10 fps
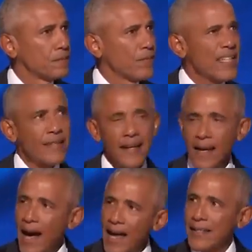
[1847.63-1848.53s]
Things like
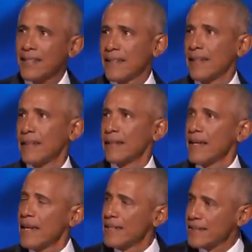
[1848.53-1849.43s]
honesty
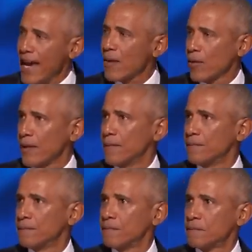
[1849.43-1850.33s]
and integrity
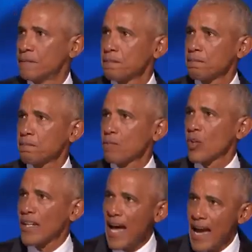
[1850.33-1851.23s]

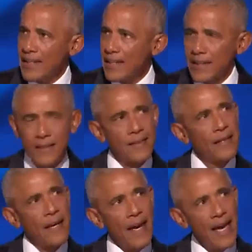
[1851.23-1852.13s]
kindness,
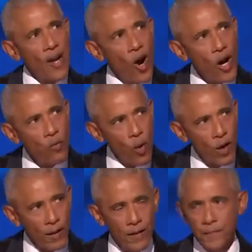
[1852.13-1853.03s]
and hard work.